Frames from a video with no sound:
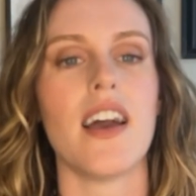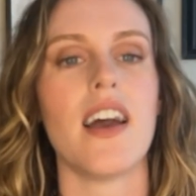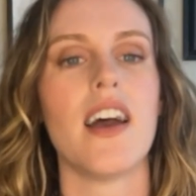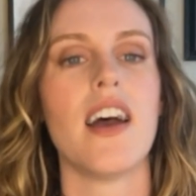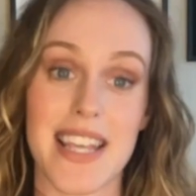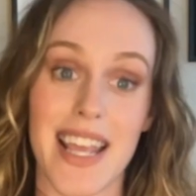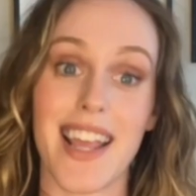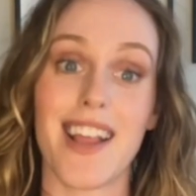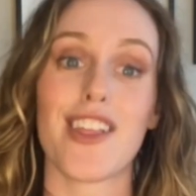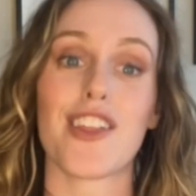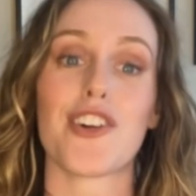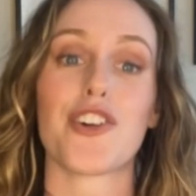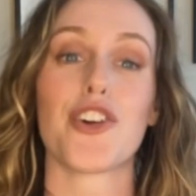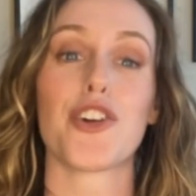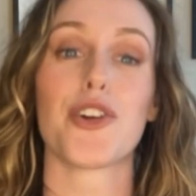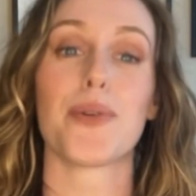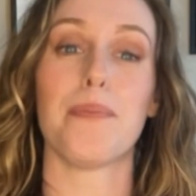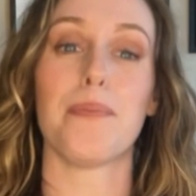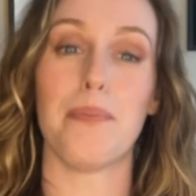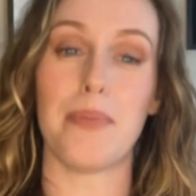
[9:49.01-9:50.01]

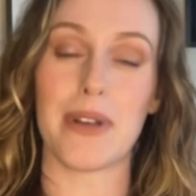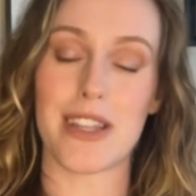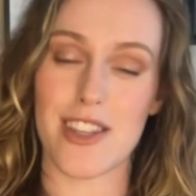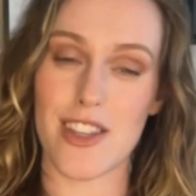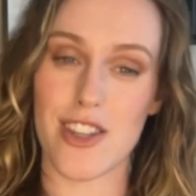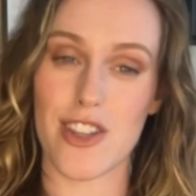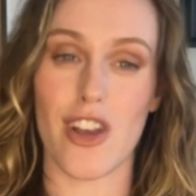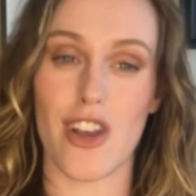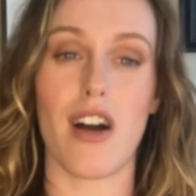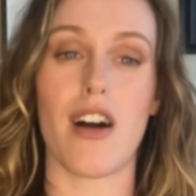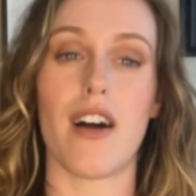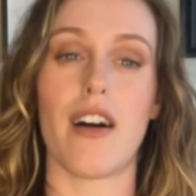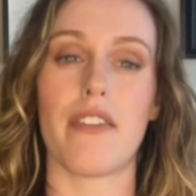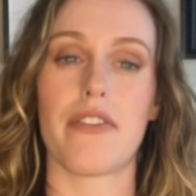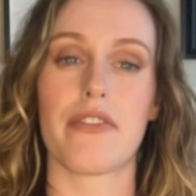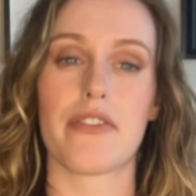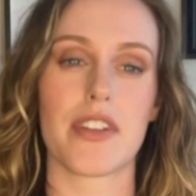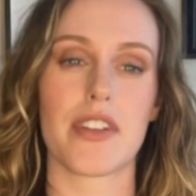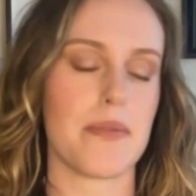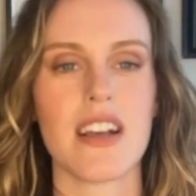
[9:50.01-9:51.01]
tailored but
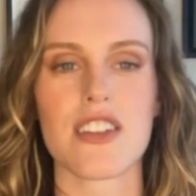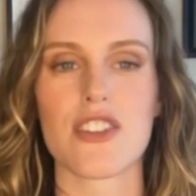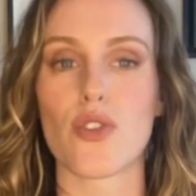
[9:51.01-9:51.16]
soft.